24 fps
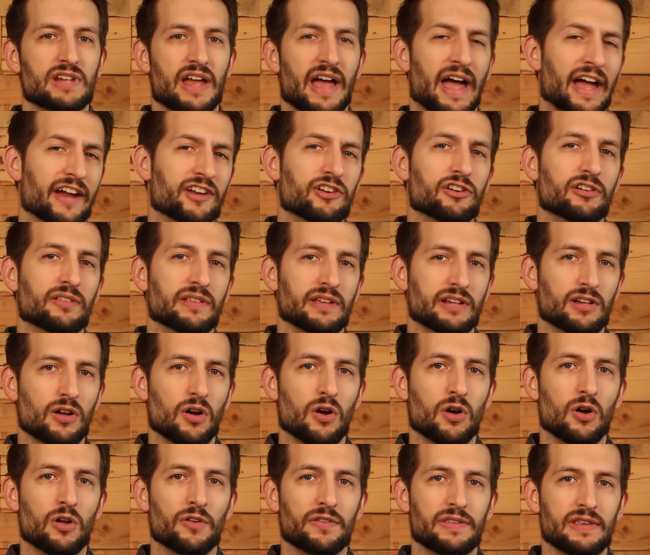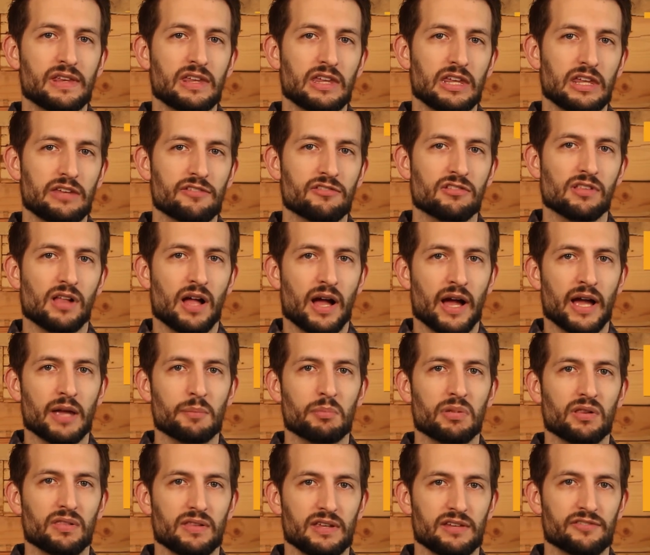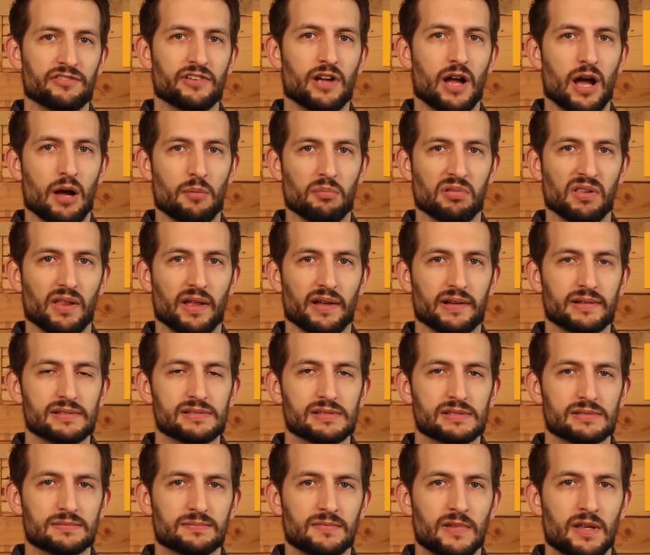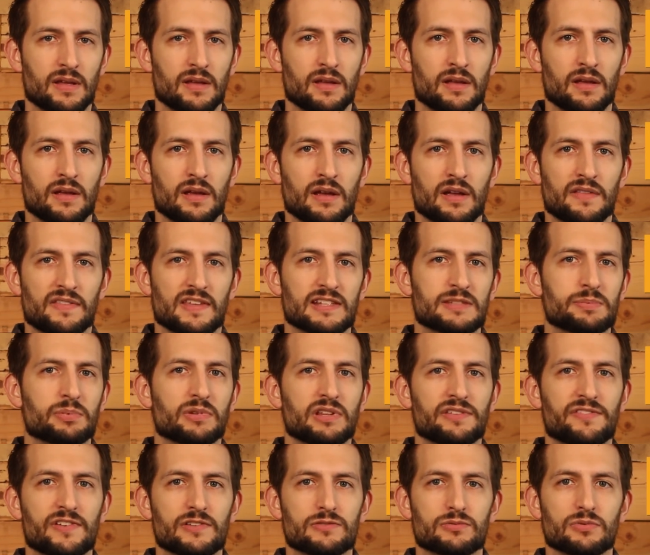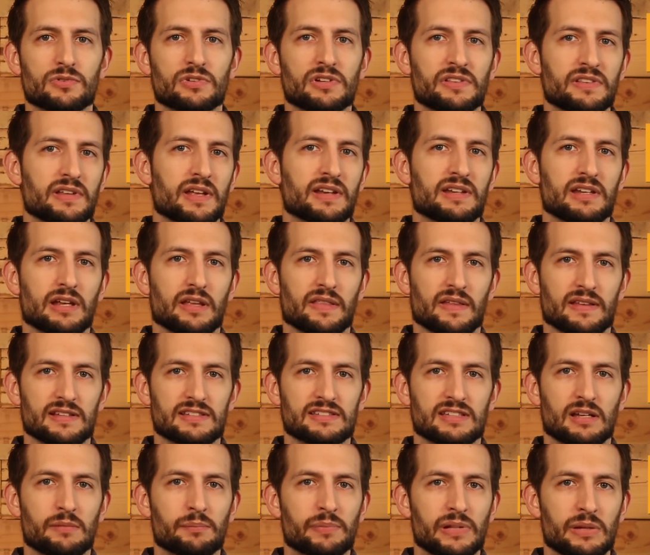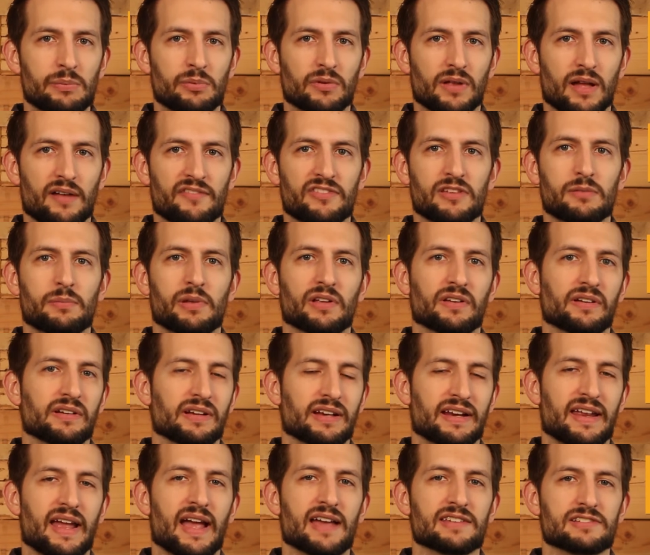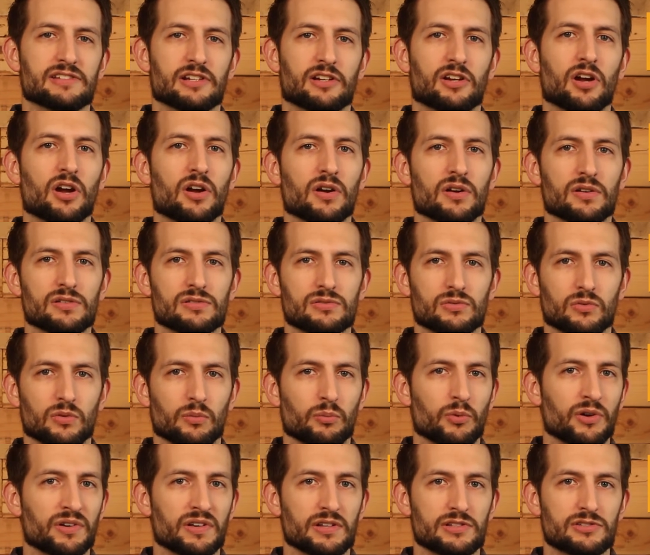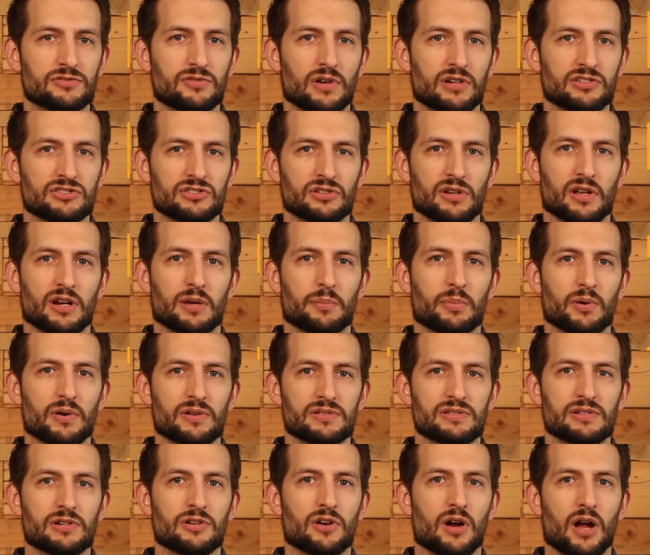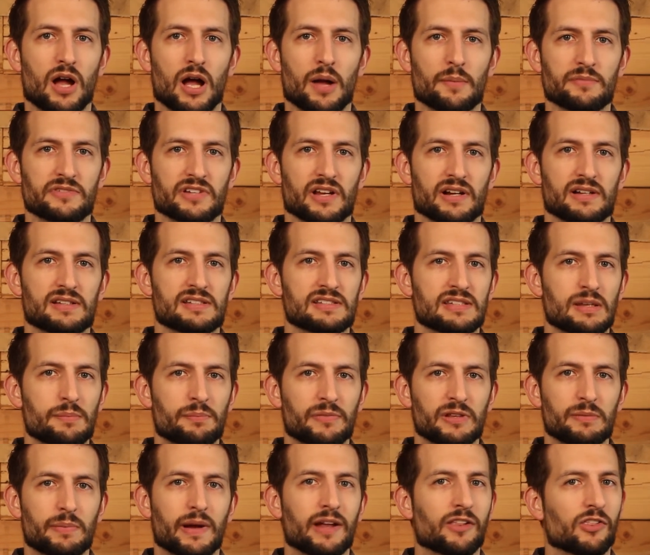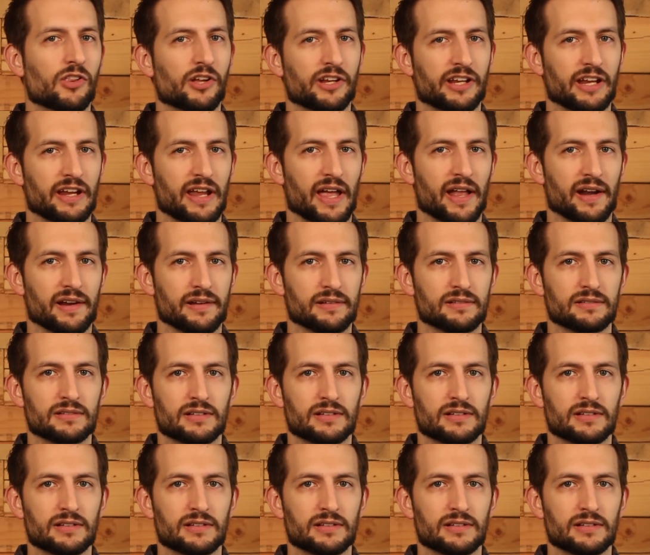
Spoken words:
accurately called the evil eye belief complex. This belief is rooted in the idea that some people have the ability to cast a curse or bring destruction on a person or object simply by looking at it.